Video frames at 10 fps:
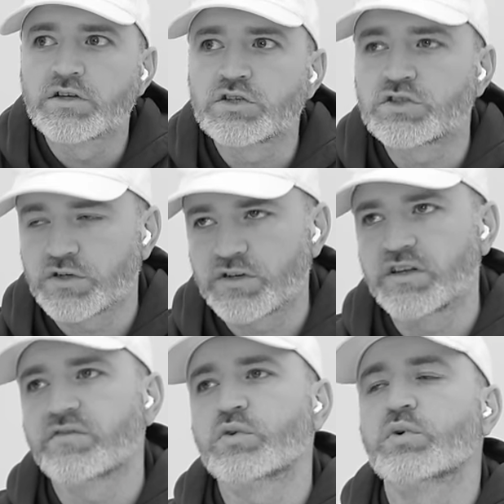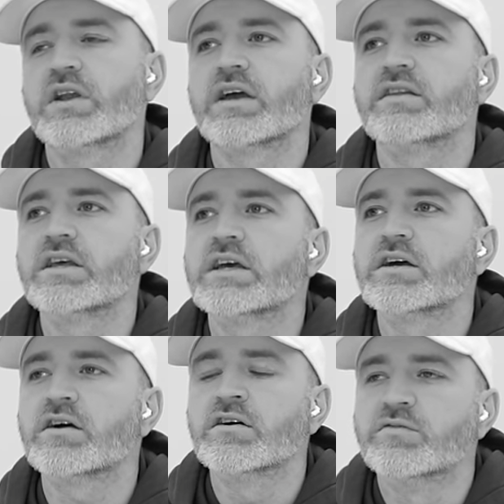Should give you an
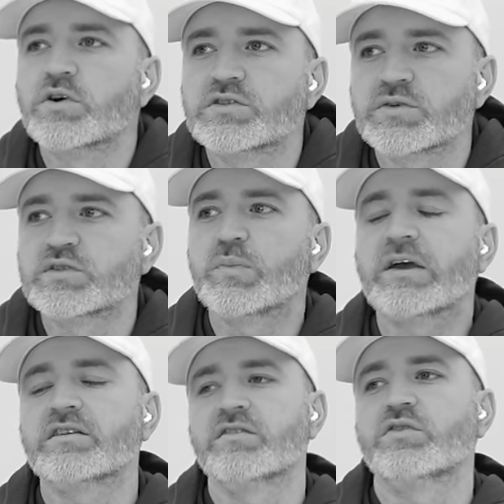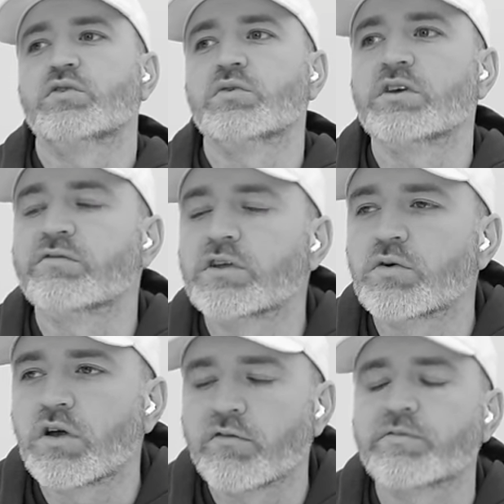idea of what to expect if you're doing a
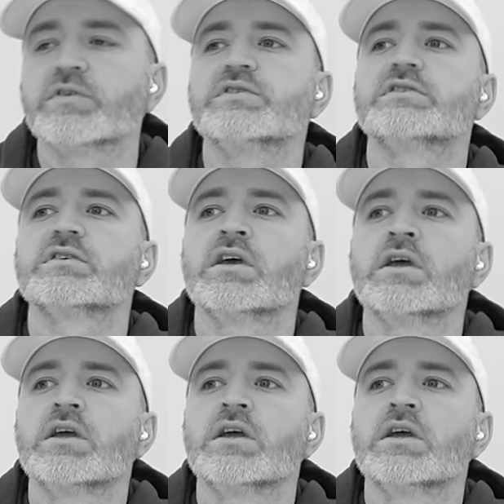video conference